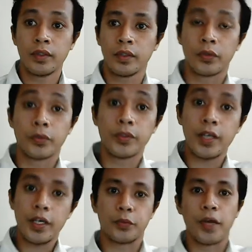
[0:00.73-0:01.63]
Good
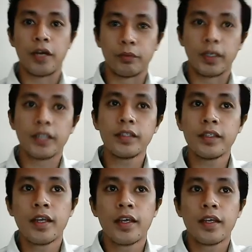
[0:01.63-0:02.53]
day to everyone.
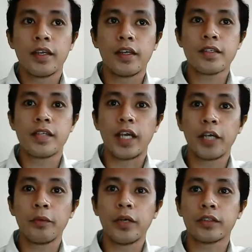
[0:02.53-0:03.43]
This day
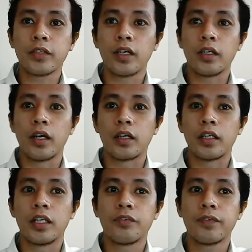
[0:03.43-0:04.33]
we will talk on the
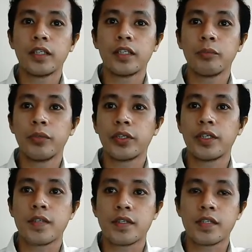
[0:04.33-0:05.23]
different computer
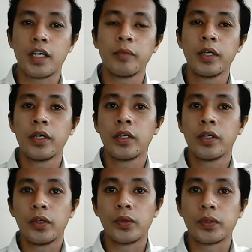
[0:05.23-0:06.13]
system
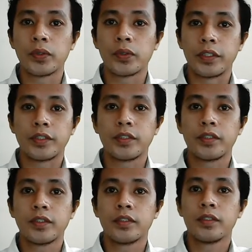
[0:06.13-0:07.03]
users.
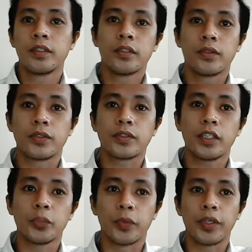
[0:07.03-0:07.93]
To start
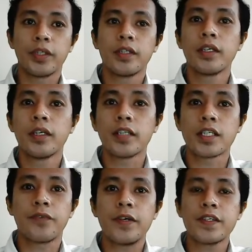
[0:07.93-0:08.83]
with, let us
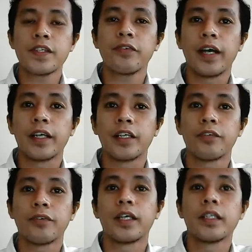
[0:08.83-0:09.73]
first define the
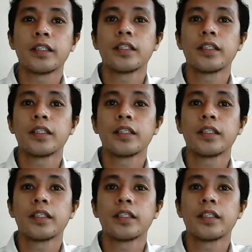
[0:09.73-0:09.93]
different